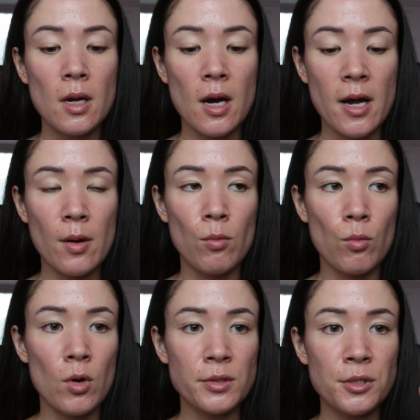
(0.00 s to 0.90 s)
I
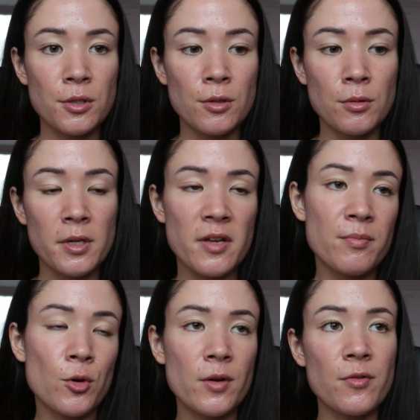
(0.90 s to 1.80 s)
want to give
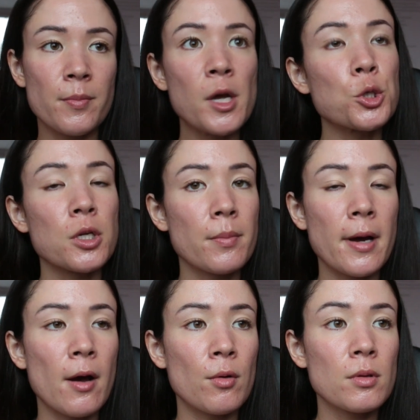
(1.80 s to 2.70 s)
more information
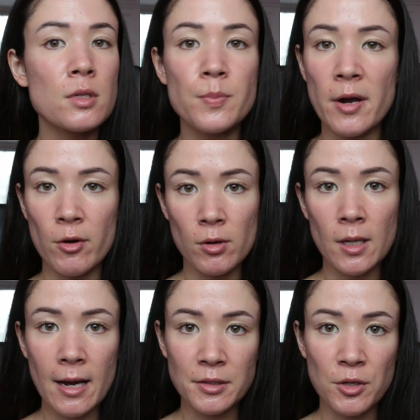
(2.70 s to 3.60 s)
about
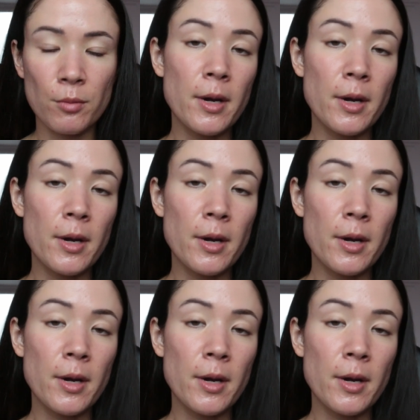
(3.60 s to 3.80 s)
Spironolactone,